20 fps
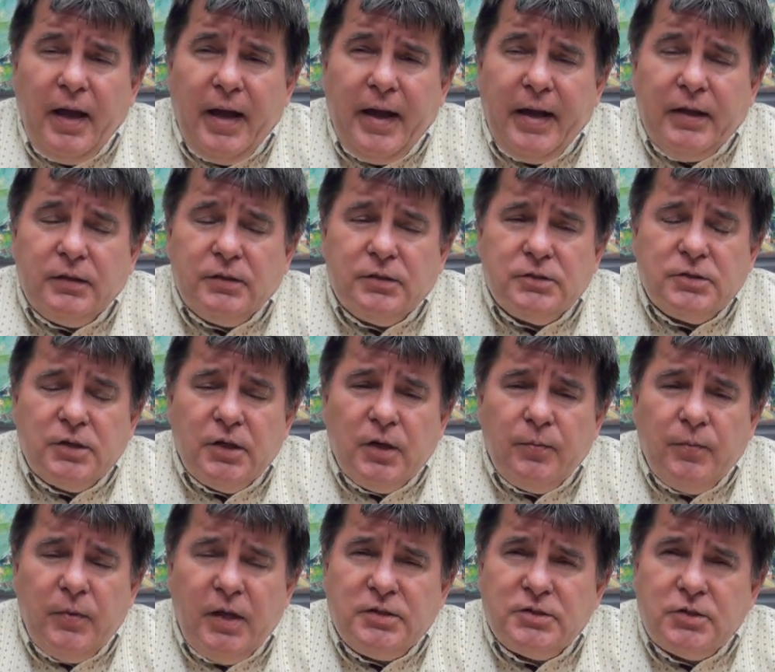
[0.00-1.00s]
and
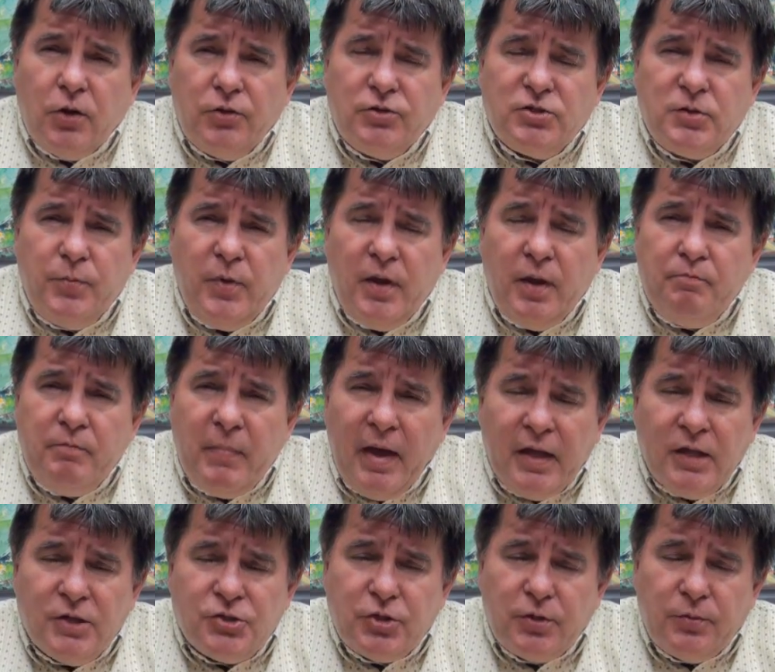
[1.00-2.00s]
um, it's going to be a
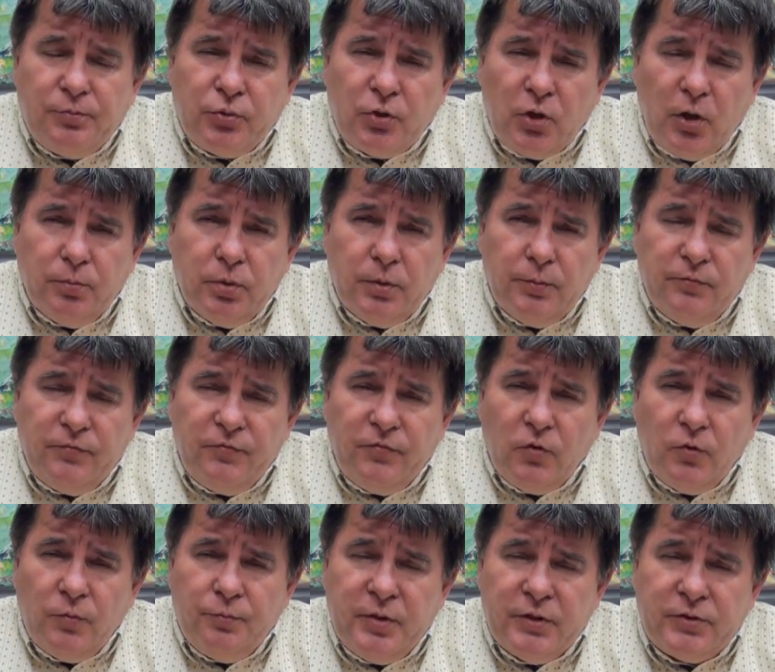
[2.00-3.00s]
major problem
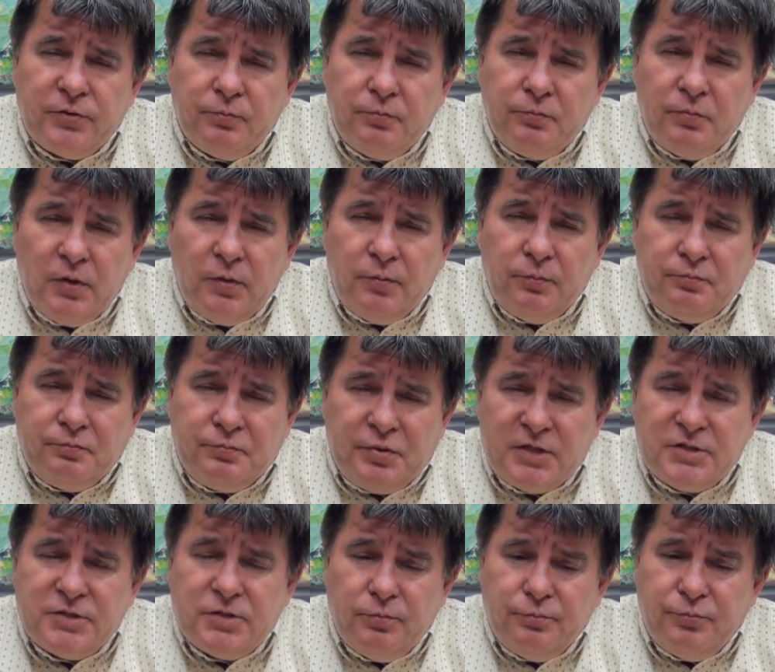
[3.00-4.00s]
for P uh,
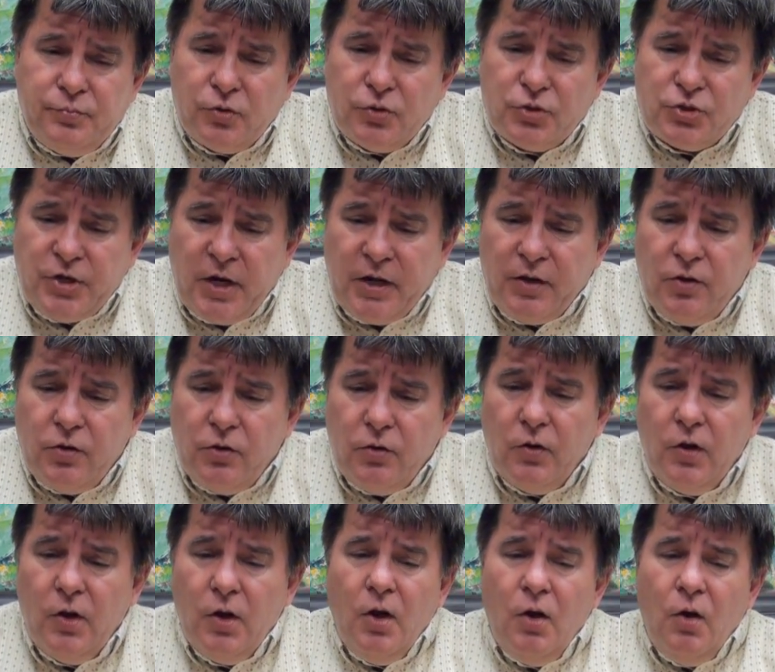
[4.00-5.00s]
President
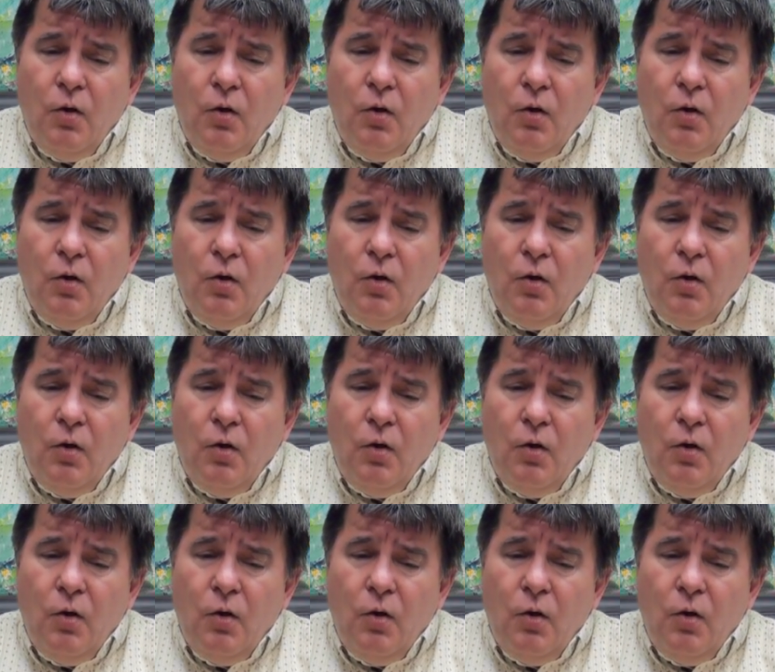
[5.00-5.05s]
Poroshenko.